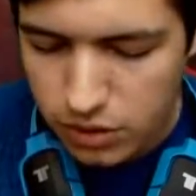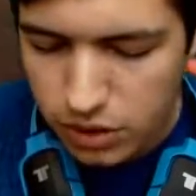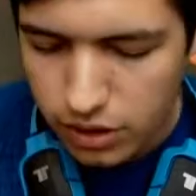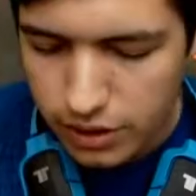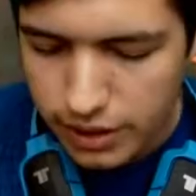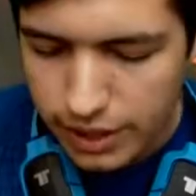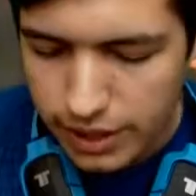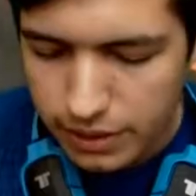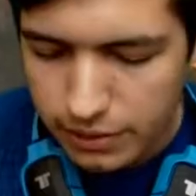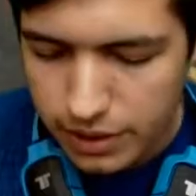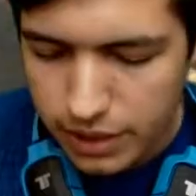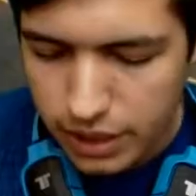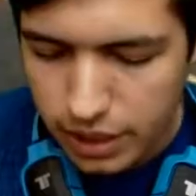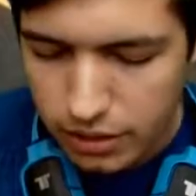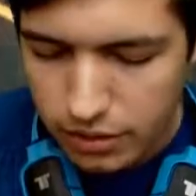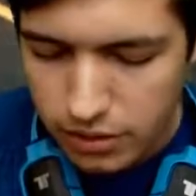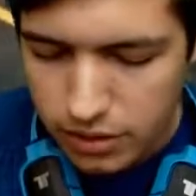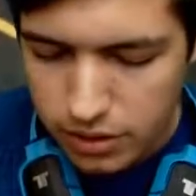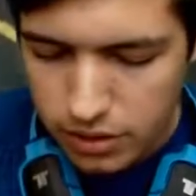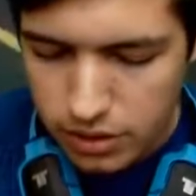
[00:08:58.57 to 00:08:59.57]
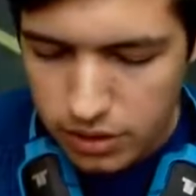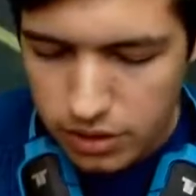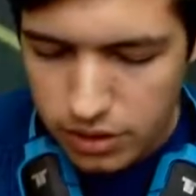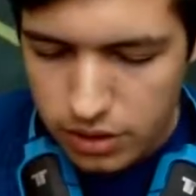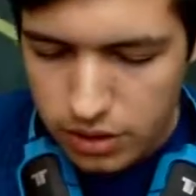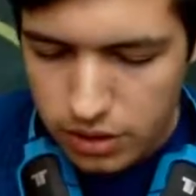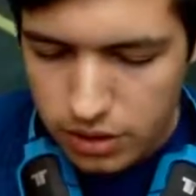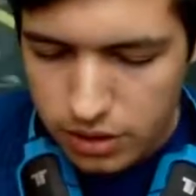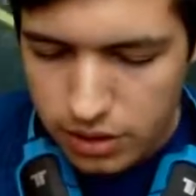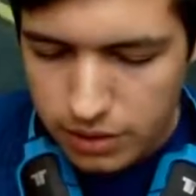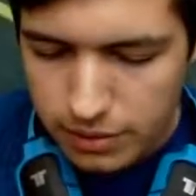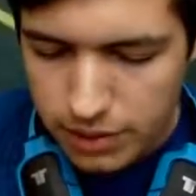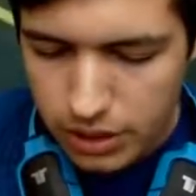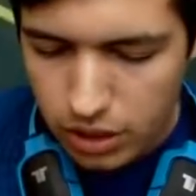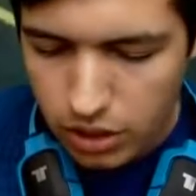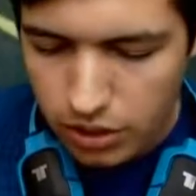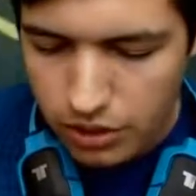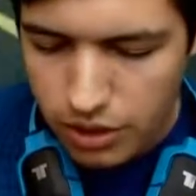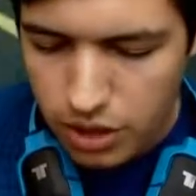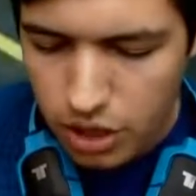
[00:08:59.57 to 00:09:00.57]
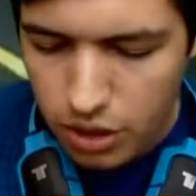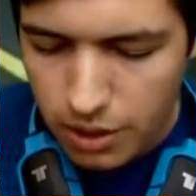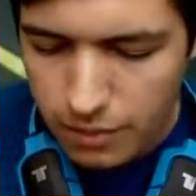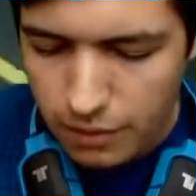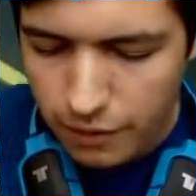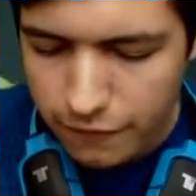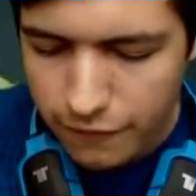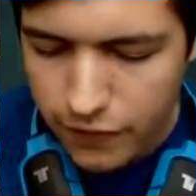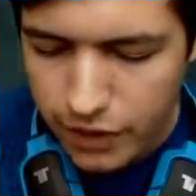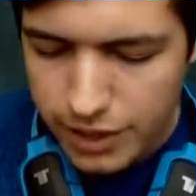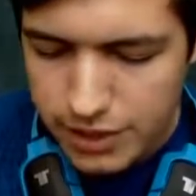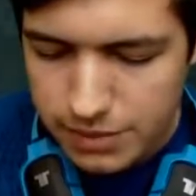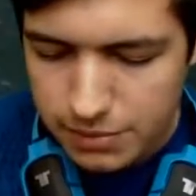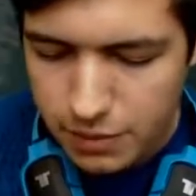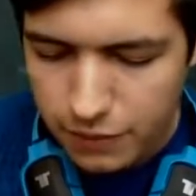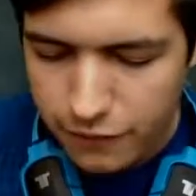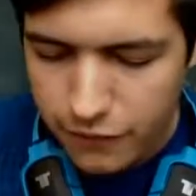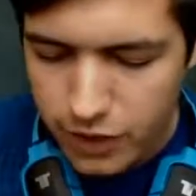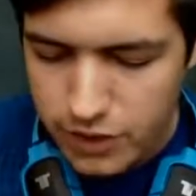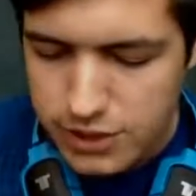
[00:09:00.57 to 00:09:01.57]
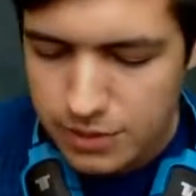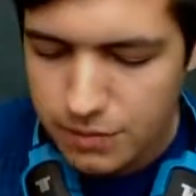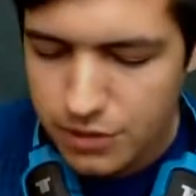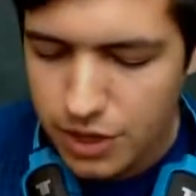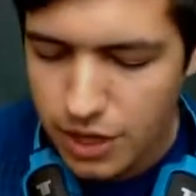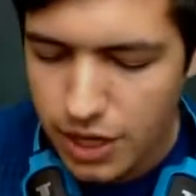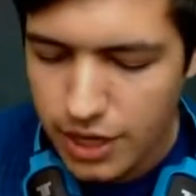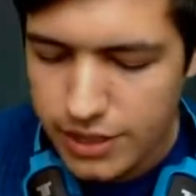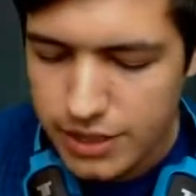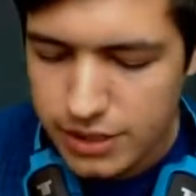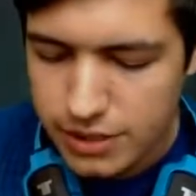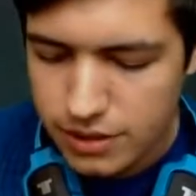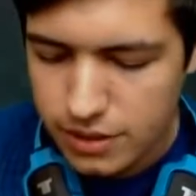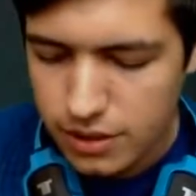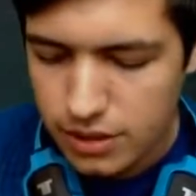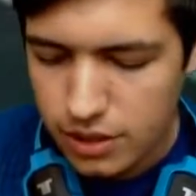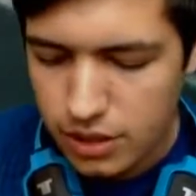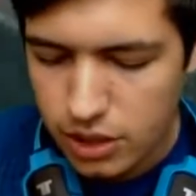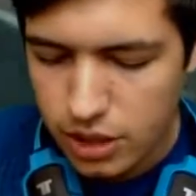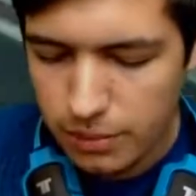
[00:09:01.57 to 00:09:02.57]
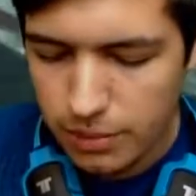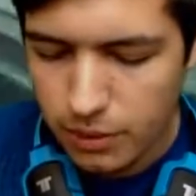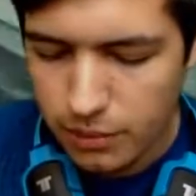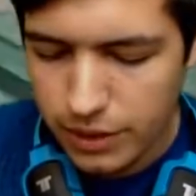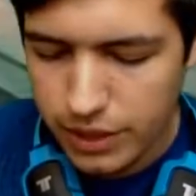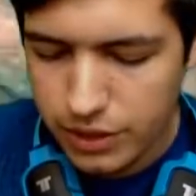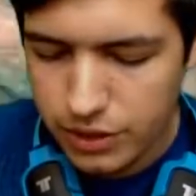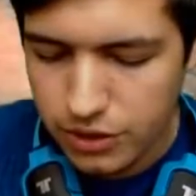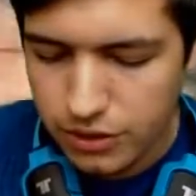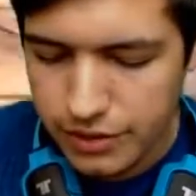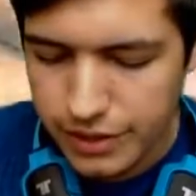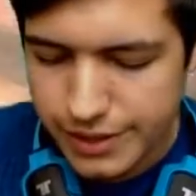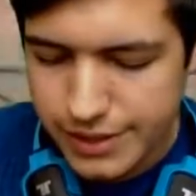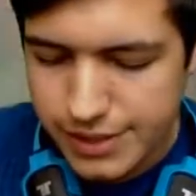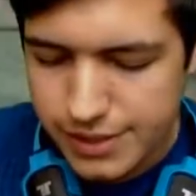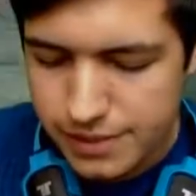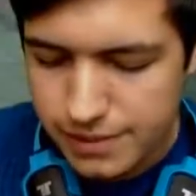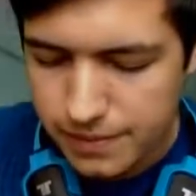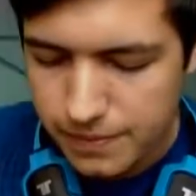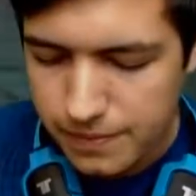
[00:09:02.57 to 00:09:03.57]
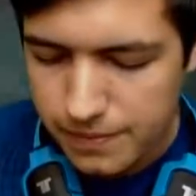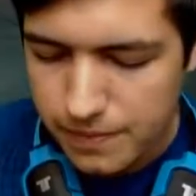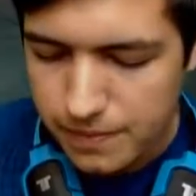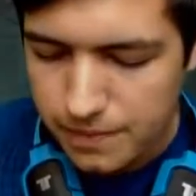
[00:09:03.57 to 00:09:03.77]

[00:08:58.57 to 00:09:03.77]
Oh, okay, there we go. There we go. Oh no, I'm not first, I'm third. Come on, we can do this.